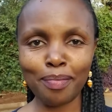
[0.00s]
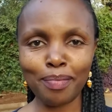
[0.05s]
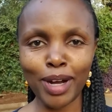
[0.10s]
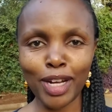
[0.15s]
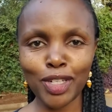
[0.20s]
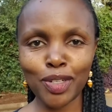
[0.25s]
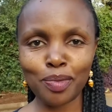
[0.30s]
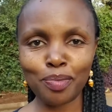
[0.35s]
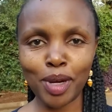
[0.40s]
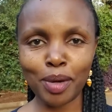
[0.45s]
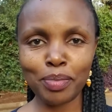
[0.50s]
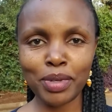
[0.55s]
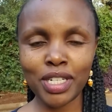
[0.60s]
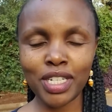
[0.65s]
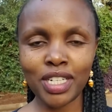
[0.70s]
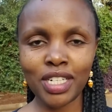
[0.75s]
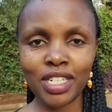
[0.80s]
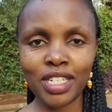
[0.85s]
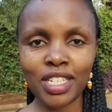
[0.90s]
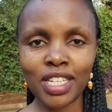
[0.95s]
back to Mommy
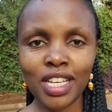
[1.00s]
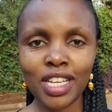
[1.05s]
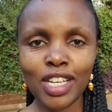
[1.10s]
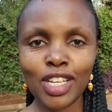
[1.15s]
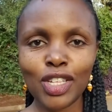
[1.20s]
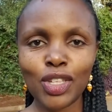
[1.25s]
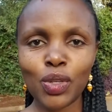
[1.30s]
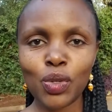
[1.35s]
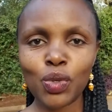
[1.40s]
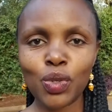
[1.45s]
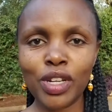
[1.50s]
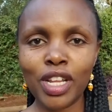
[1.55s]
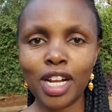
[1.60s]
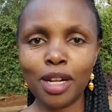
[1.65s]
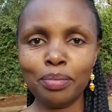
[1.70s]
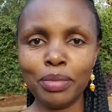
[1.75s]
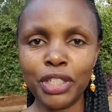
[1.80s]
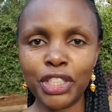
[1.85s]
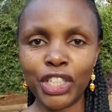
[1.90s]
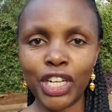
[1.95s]
Tales. So today I'll
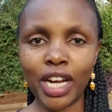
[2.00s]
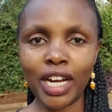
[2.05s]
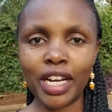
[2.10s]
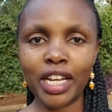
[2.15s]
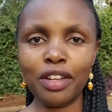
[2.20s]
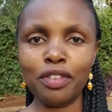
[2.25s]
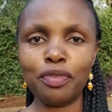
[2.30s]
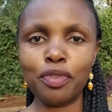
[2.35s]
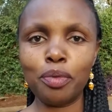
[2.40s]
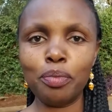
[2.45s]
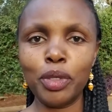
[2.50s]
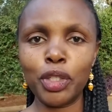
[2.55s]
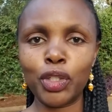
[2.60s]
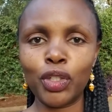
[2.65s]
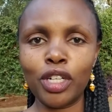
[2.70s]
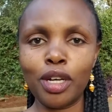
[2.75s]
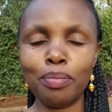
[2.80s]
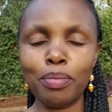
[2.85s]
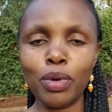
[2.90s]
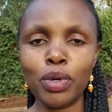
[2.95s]
be sharing
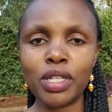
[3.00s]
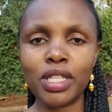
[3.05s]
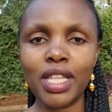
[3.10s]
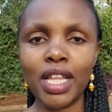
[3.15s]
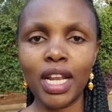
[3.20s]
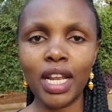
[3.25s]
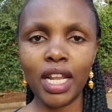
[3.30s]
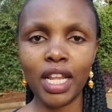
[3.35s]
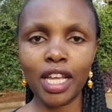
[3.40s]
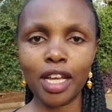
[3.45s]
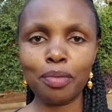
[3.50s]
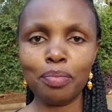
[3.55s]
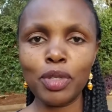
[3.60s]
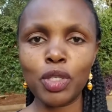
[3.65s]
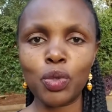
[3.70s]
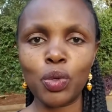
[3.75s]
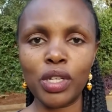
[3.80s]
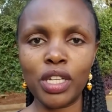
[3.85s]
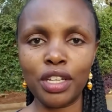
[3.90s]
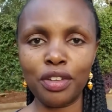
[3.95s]
information about the link
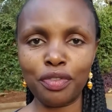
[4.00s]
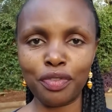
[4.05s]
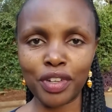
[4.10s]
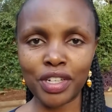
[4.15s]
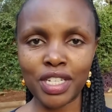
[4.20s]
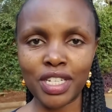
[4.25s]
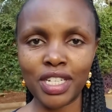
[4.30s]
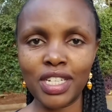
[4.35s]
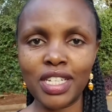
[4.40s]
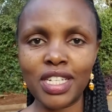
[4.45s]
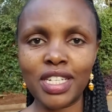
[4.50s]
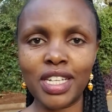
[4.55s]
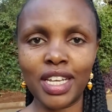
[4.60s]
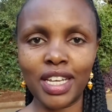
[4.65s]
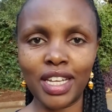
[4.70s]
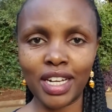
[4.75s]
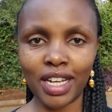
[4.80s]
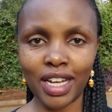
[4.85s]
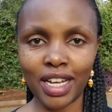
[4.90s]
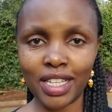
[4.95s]
between infertility
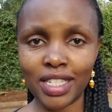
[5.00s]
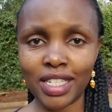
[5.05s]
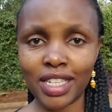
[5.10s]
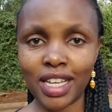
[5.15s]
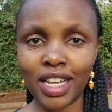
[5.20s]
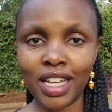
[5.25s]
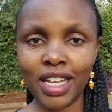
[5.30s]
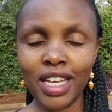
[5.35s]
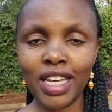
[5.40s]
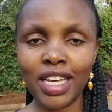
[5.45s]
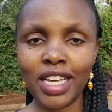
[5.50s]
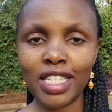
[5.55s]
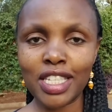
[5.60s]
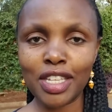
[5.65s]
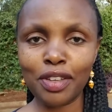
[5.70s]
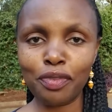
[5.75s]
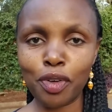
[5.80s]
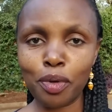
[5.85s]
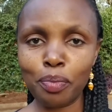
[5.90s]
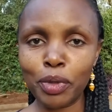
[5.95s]
and cancer. It's
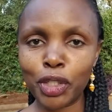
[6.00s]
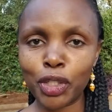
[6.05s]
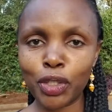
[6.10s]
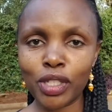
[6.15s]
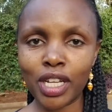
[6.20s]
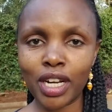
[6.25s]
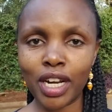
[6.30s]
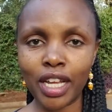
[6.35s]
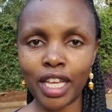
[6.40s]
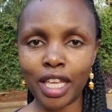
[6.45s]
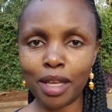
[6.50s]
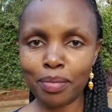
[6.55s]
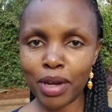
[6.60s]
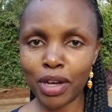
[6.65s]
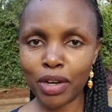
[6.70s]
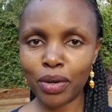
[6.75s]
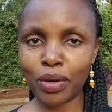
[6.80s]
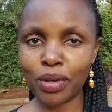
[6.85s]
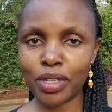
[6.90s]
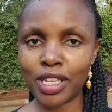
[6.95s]
information that I came
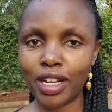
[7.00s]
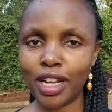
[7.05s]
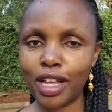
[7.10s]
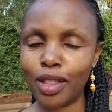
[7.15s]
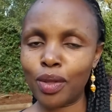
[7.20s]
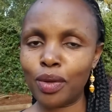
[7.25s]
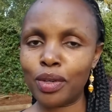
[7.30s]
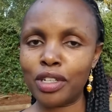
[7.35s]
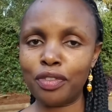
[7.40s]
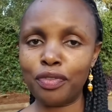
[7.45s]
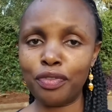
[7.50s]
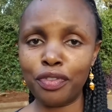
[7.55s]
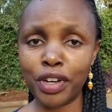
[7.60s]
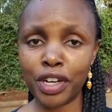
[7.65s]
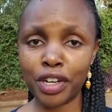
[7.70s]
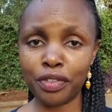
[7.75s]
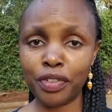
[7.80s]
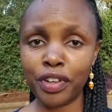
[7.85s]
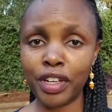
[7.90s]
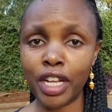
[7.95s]
across and I thought it
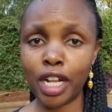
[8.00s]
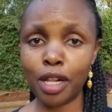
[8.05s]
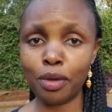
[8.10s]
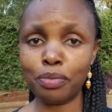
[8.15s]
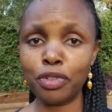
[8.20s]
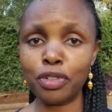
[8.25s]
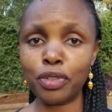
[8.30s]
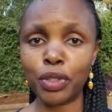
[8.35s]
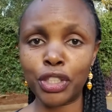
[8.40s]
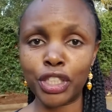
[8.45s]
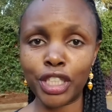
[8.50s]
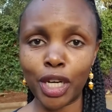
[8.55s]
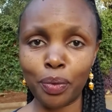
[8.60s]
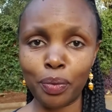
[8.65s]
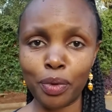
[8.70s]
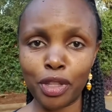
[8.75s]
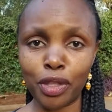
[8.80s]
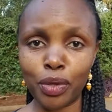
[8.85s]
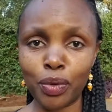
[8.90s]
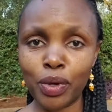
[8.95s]
very helpful to share
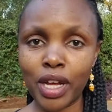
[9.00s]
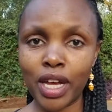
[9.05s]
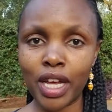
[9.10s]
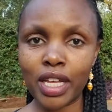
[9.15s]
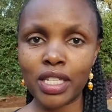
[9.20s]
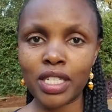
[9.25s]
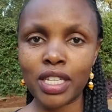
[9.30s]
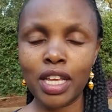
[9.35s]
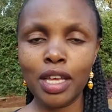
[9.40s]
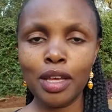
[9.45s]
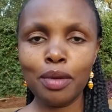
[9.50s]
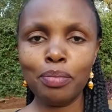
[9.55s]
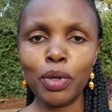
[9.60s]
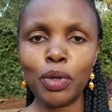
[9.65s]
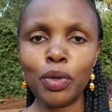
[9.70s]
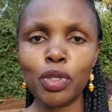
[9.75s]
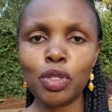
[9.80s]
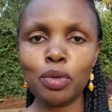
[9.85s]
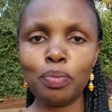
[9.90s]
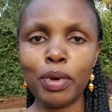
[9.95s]
with you guys,
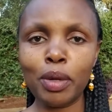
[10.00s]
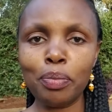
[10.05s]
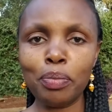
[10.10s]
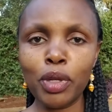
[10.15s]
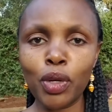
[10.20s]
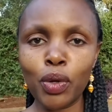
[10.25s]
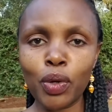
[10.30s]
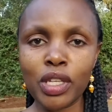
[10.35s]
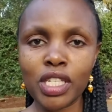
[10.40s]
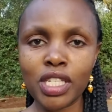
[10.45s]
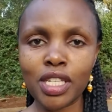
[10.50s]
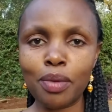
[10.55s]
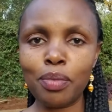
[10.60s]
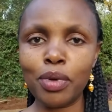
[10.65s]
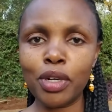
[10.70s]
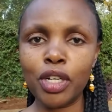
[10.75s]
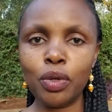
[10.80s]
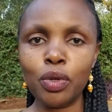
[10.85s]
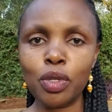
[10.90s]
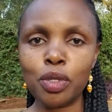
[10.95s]
because you might be knowing
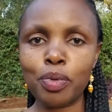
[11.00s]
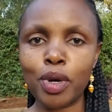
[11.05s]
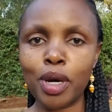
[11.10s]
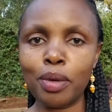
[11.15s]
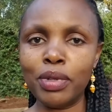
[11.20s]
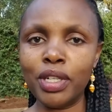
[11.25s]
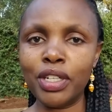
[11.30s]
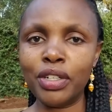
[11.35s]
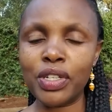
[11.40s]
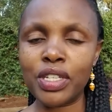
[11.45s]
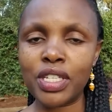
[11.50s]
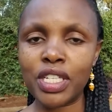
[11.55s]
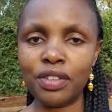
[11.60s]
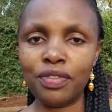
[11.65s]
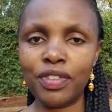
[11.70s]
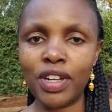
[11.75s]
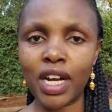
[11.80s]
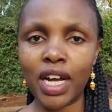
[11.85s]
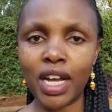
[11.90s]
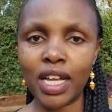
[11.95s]
somebody who's probably received
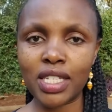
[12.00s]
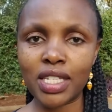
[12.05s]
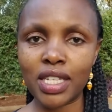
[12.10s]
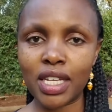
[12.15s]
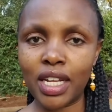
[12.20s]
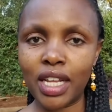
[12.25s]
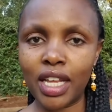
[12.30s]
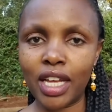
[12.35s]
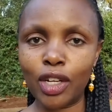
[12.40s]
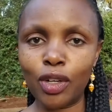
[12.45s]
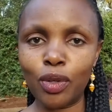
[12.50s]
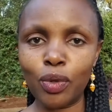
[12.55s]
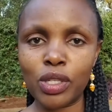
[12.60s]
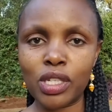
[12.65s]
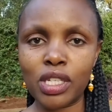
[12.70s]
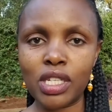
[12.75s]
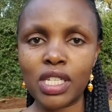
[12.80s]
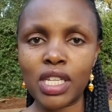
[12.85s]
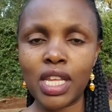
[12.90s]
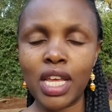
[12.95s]
a cancer
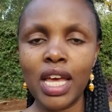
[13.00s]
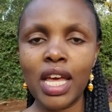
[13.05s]
diagnosis